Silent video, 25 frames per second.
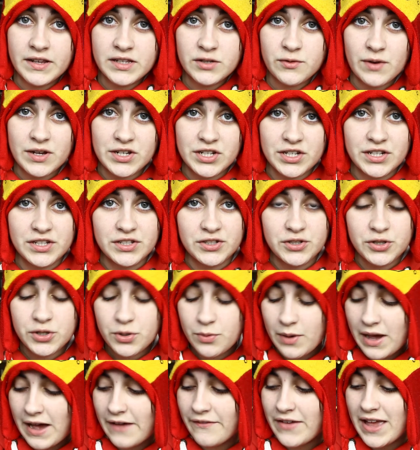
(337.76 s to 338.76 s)
next question is, do
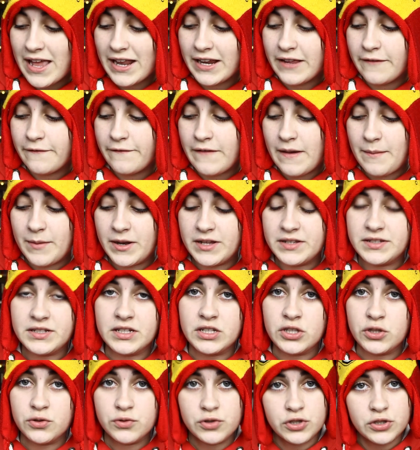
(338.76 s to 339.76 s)
you have any
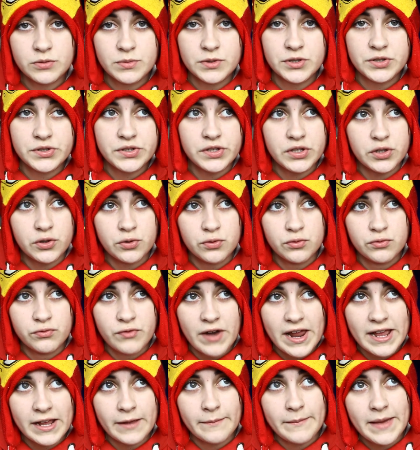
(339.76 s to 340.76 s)
feminist YouTubers you
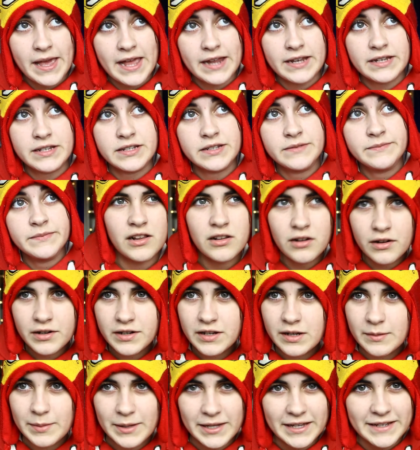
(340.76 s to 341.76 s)
recommend?
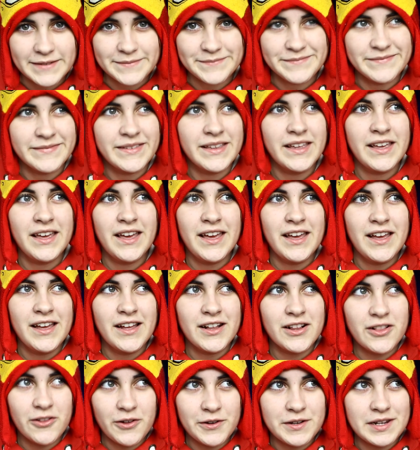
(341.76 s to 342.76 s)
Claudia Boleyn.
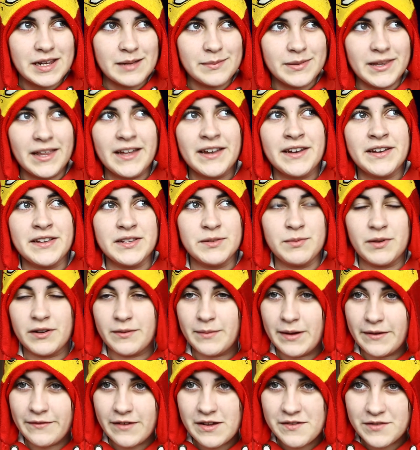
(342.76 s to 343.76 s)
Claudia Boleyn is one
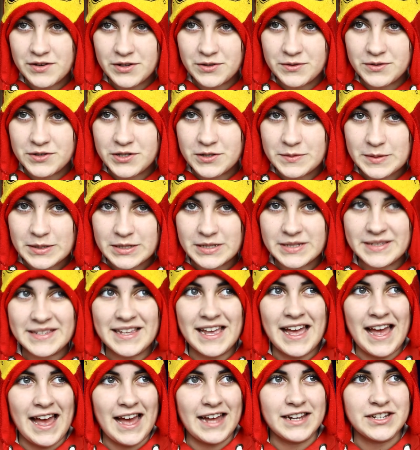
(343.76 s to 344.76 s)
of my favourite YouTubers,
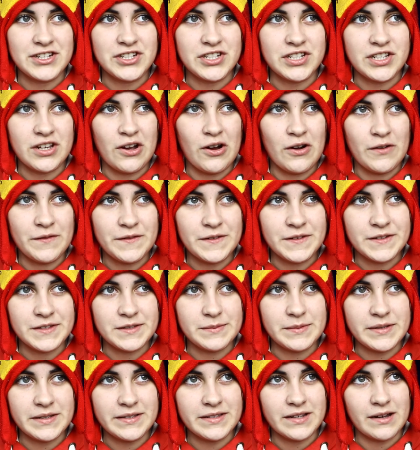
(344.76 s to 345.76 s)
and she often
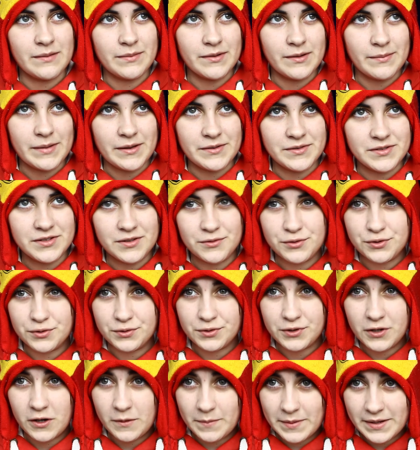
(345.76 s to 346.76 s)
speaks up about
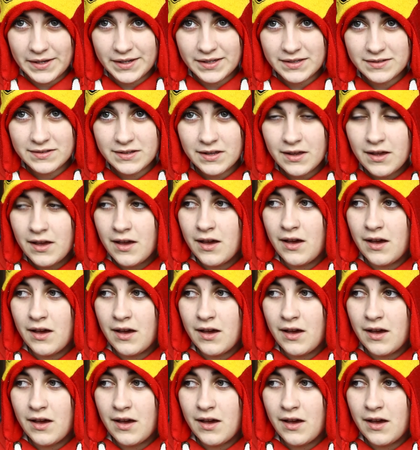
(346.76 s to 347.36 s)
social topics,